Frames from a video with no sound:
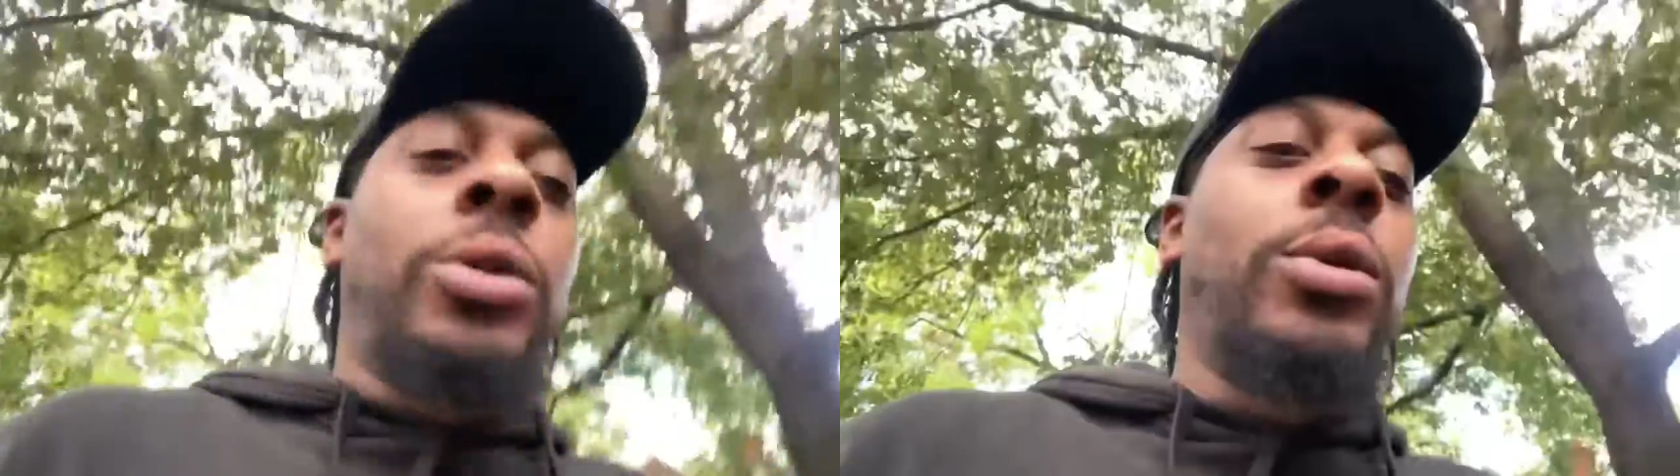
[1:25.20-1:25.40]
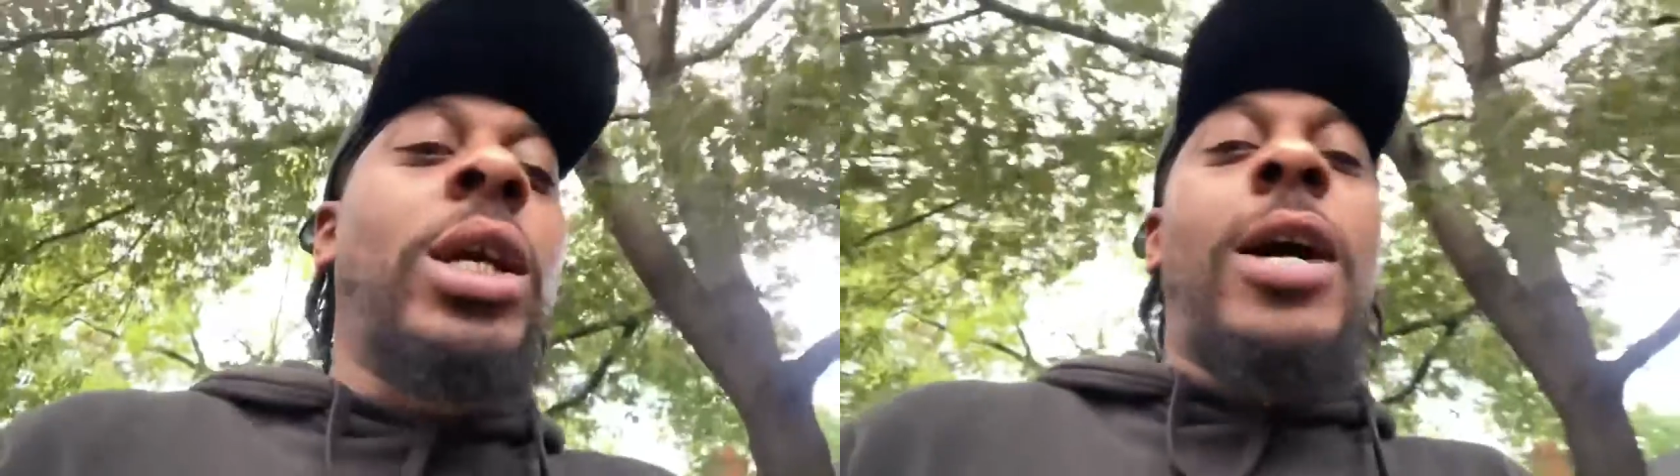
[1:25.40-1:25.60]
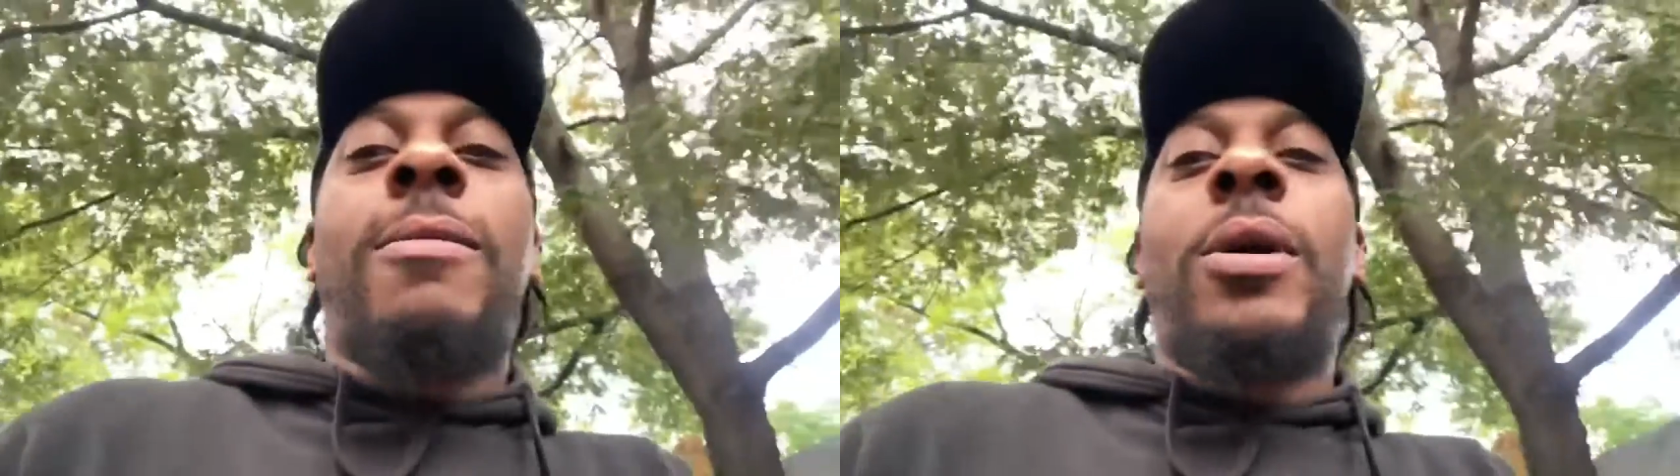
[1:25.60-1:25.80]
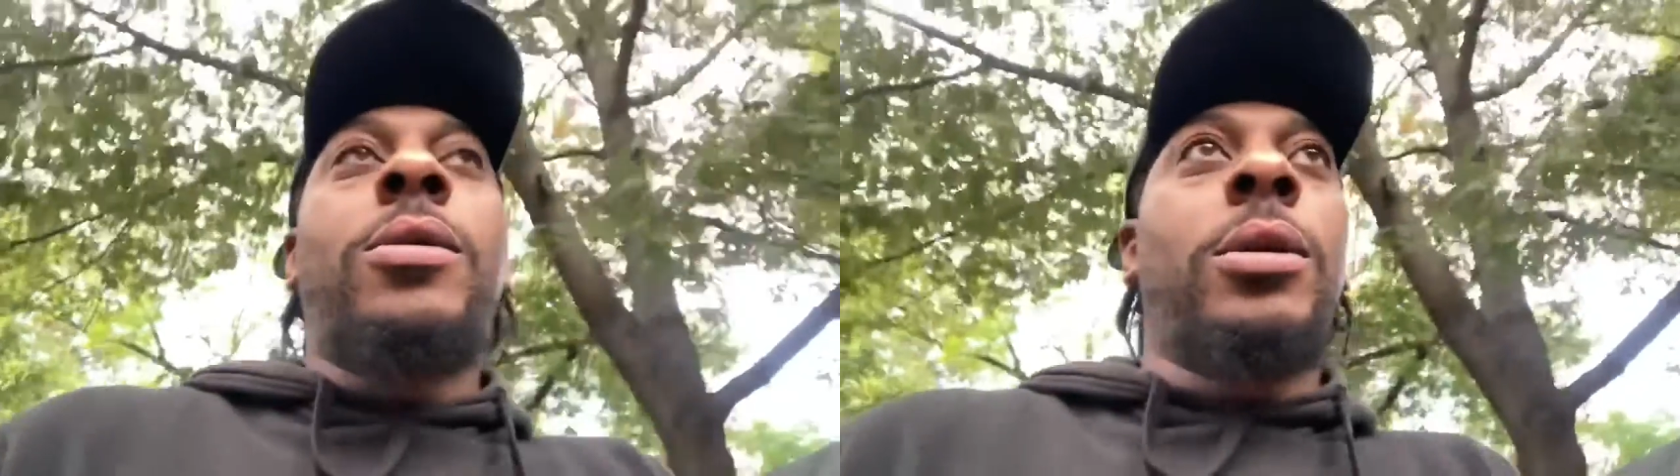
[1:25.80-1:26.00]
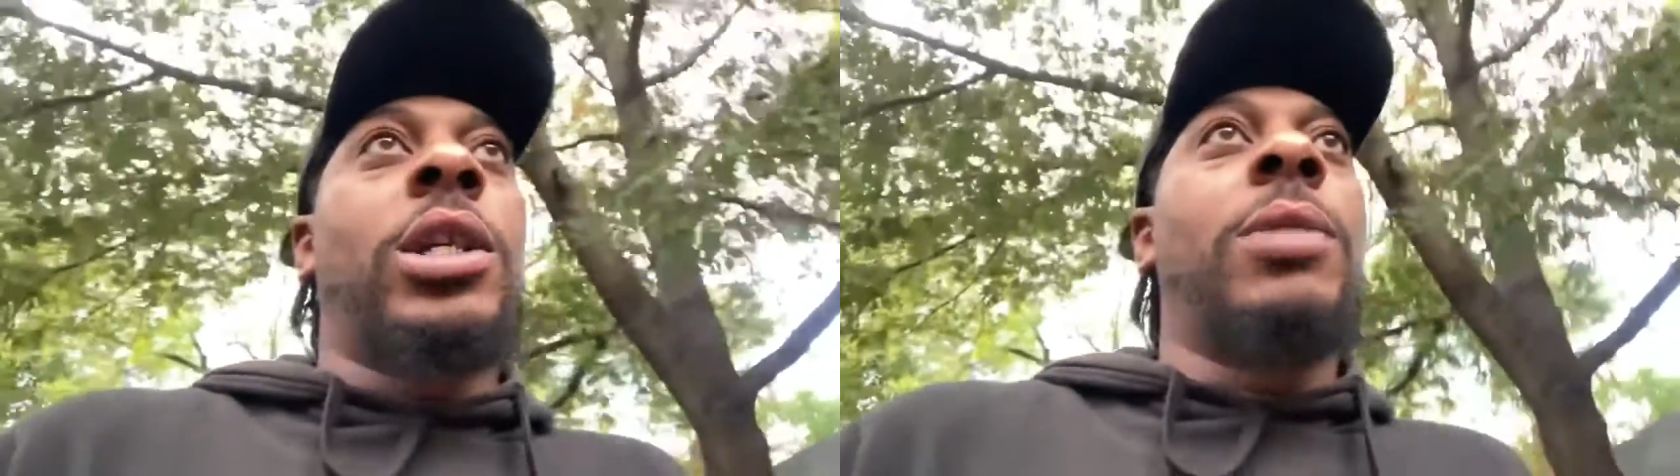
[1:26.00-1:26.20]
You're going to get out,
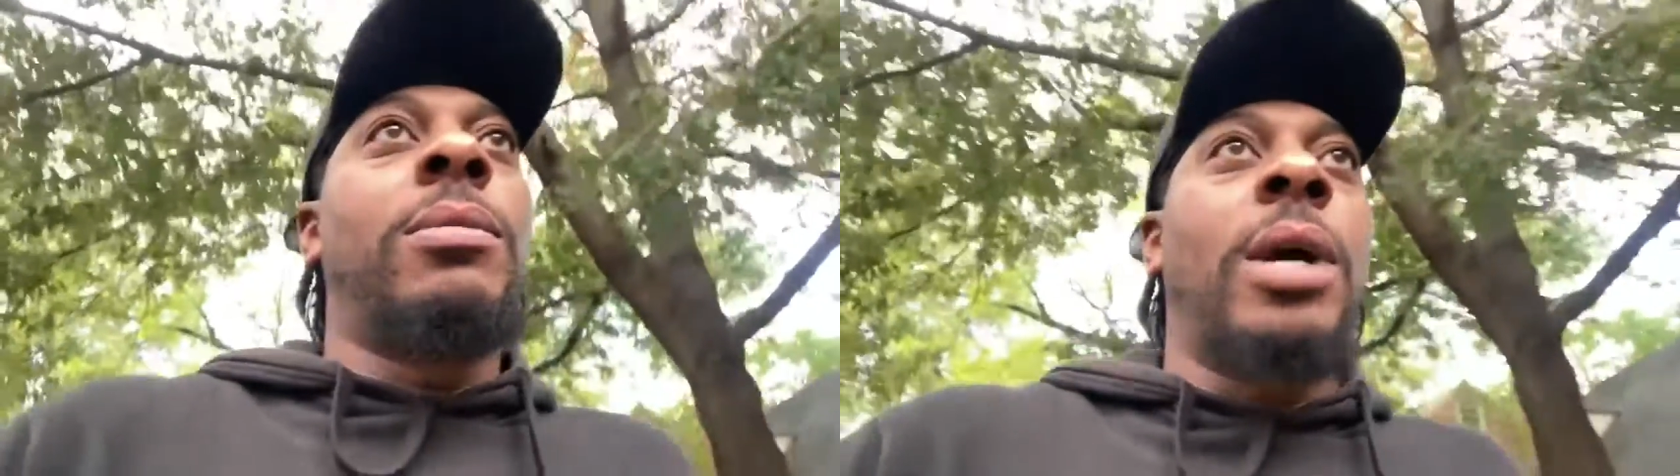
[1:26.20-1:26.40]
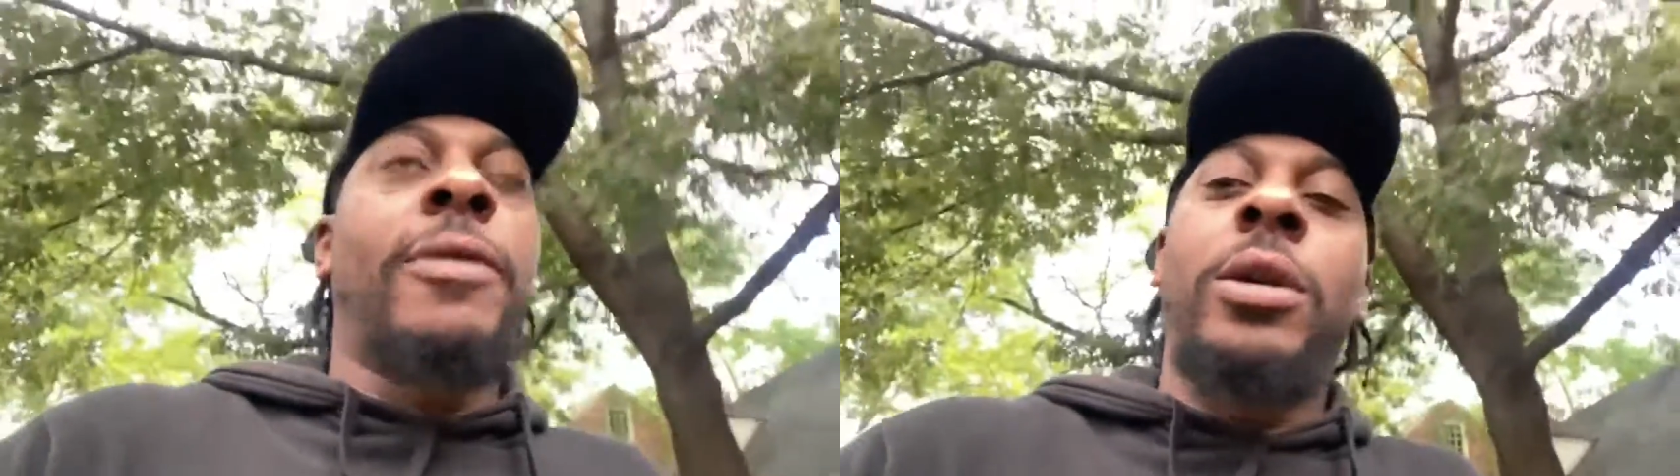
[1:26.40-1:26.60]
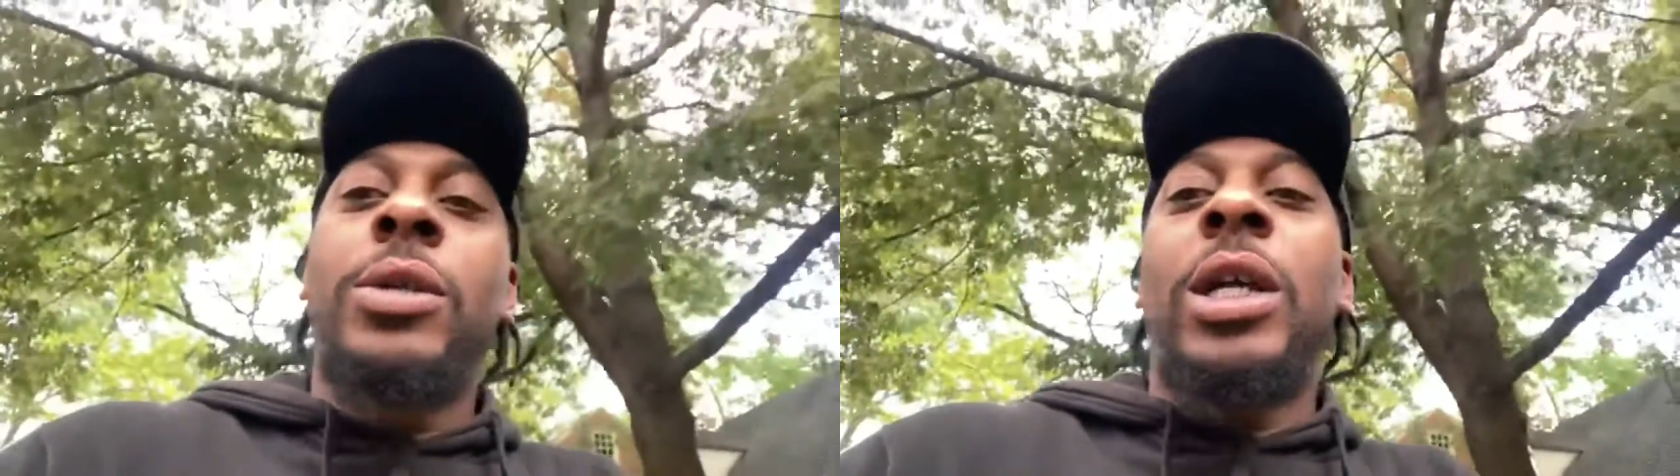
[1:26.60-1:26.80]
bro. Keep your mouth closed.